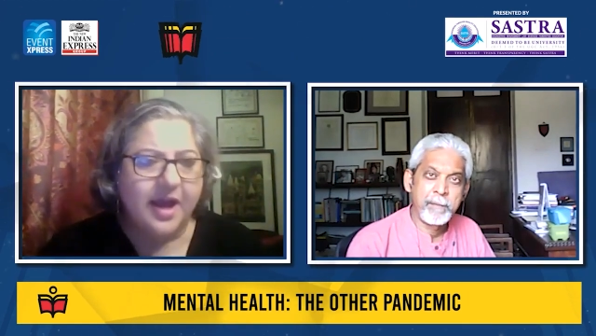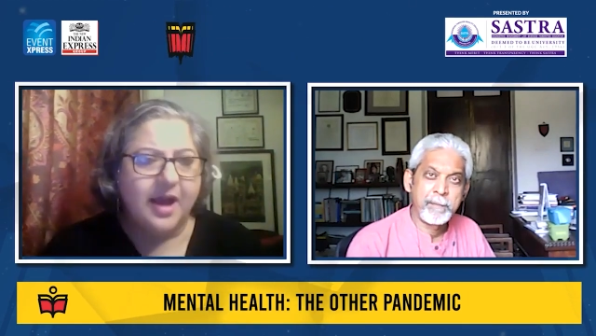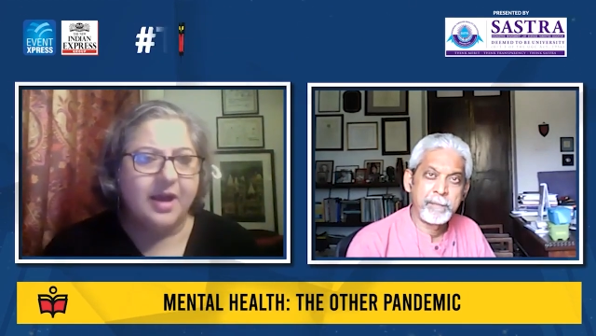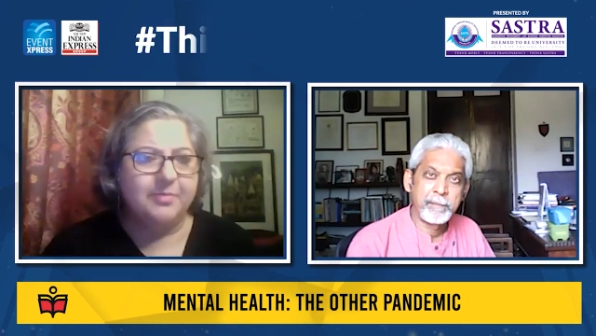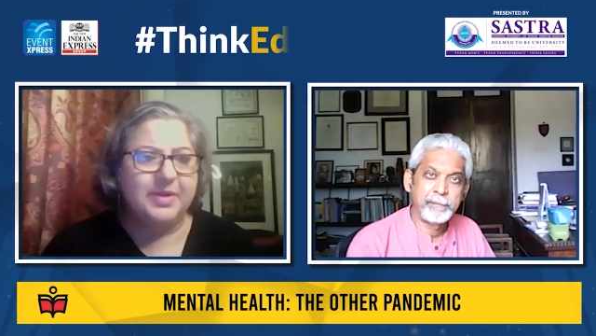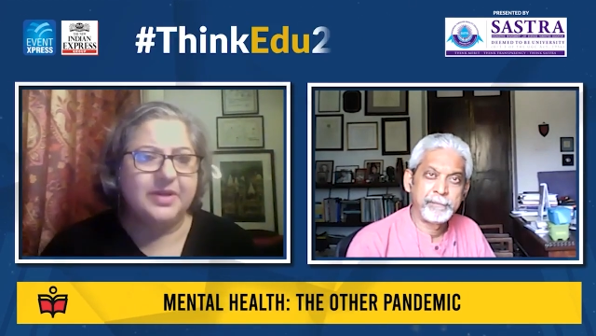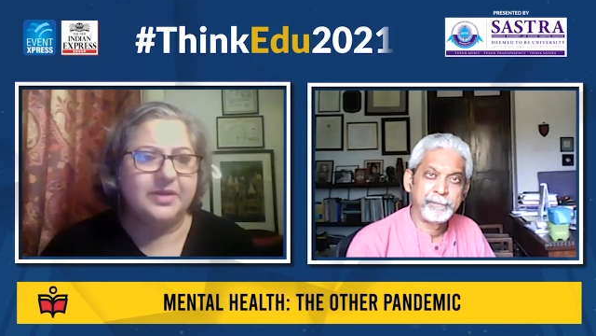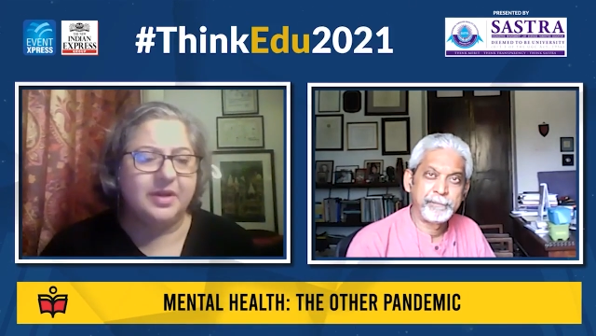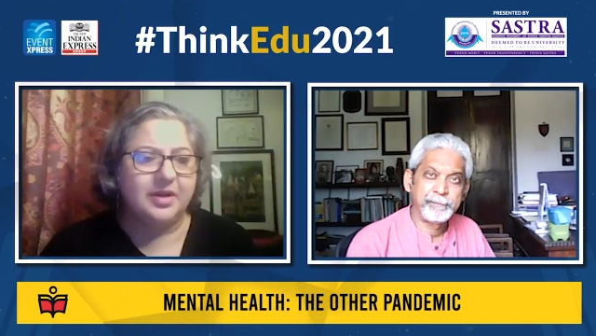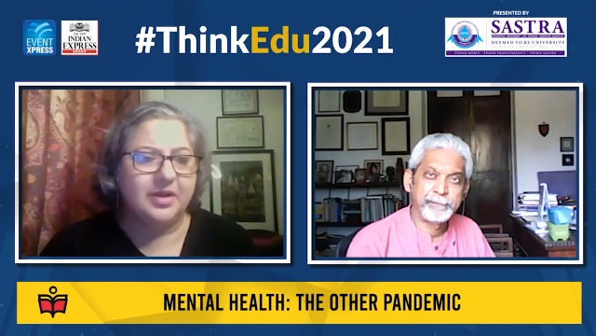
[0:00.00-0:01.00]
Speaker 1: Uh, but
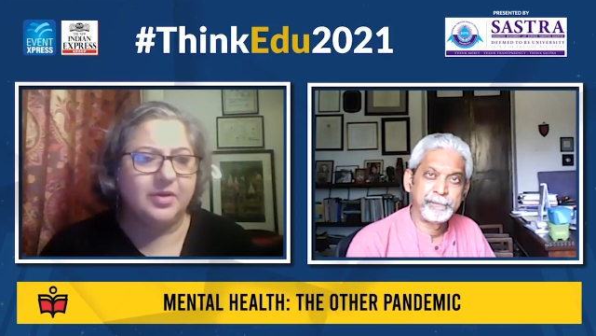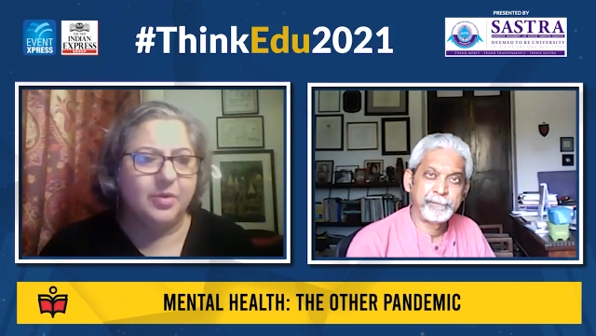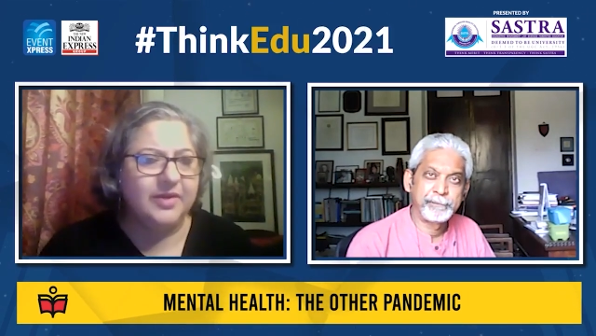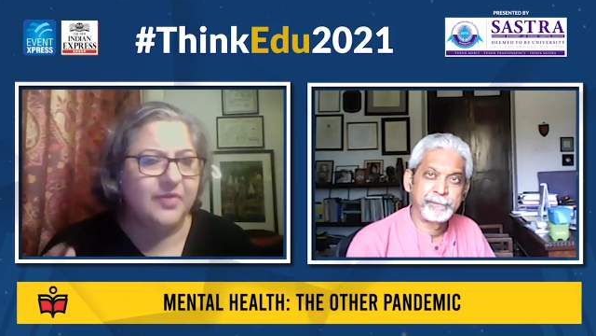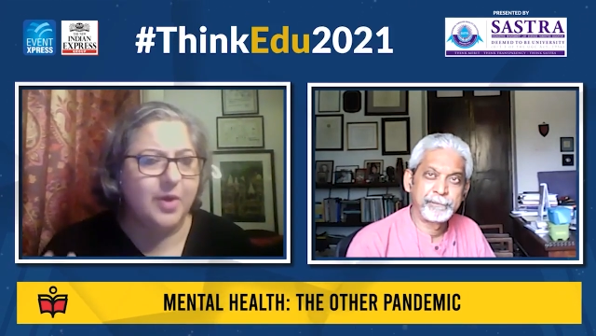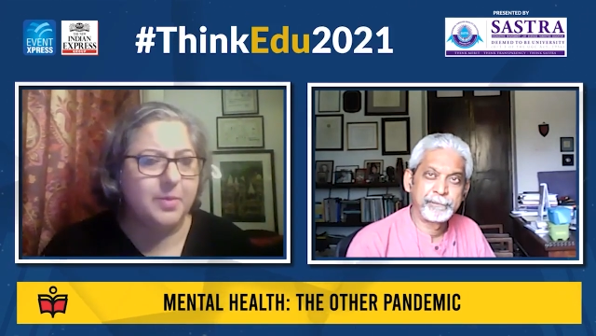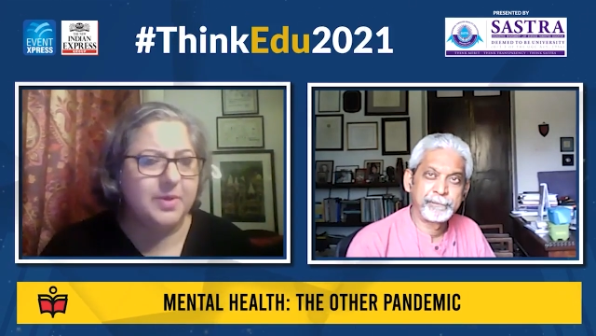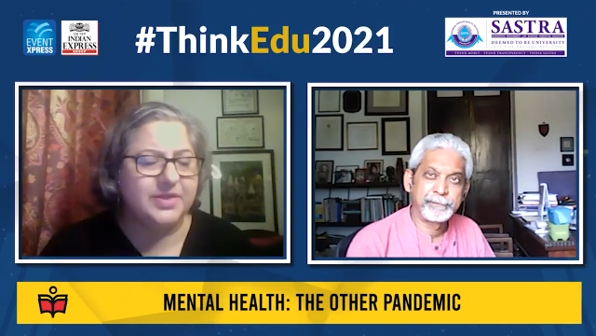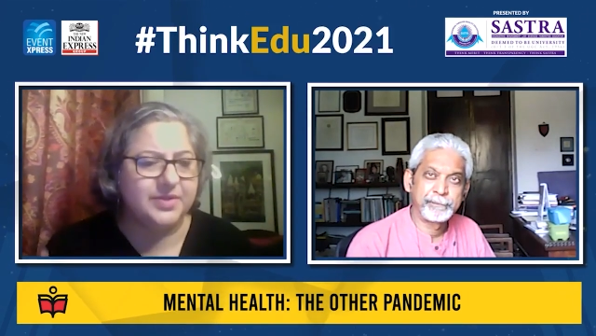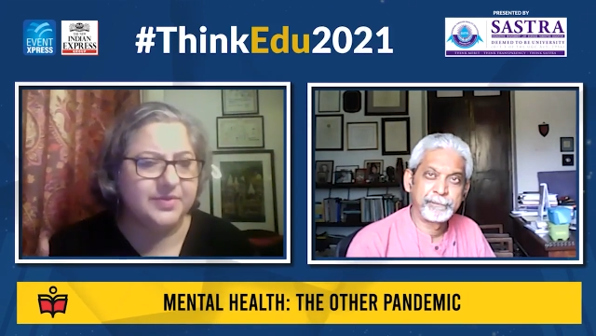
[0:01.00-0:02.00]
uh, going
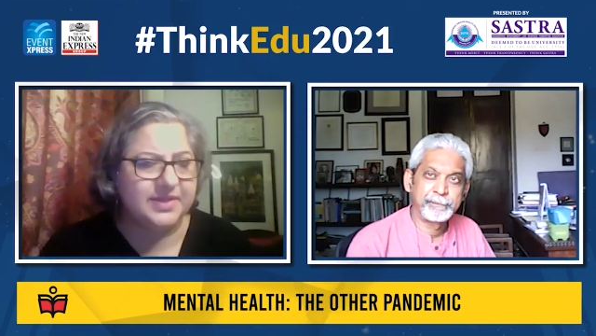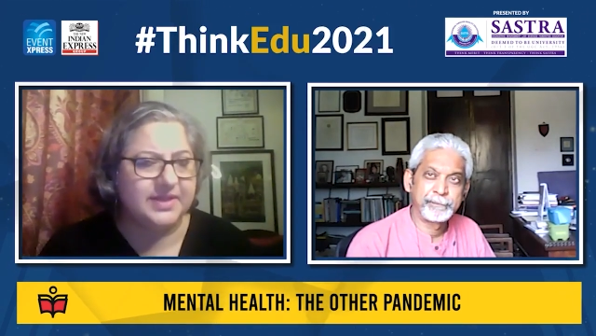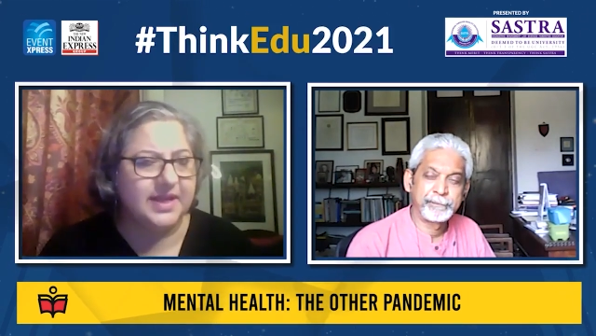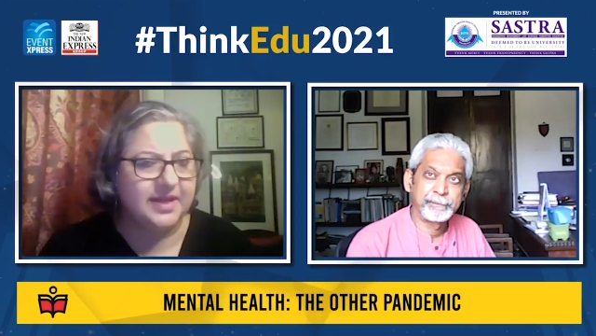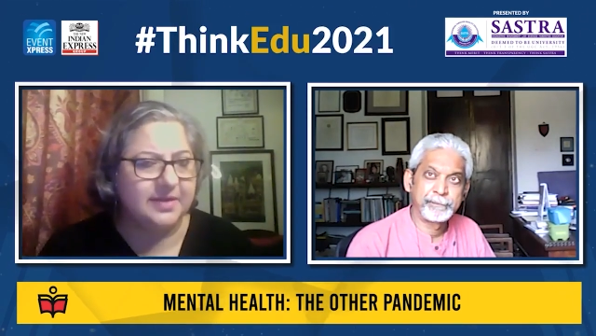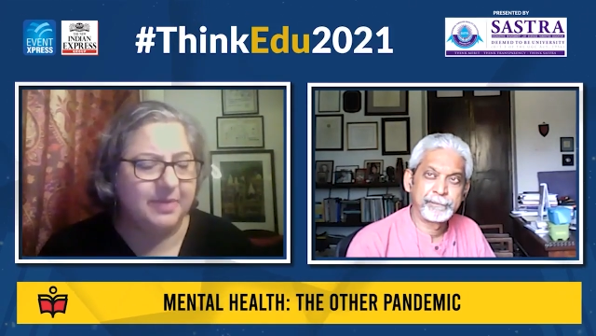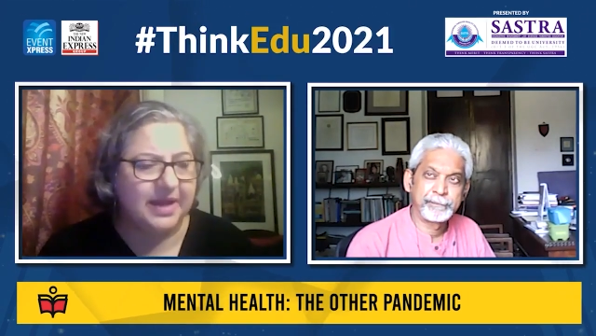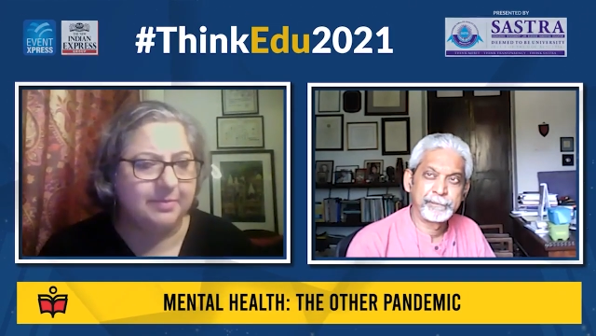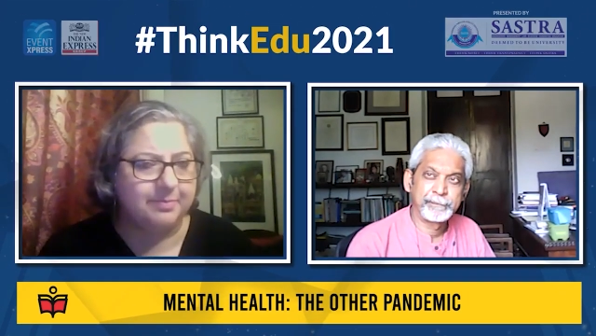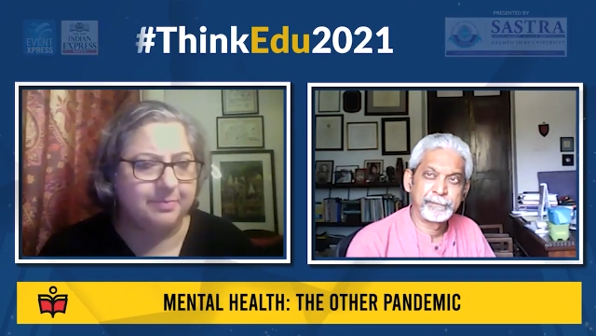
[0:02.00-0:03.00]
forward, do you see it being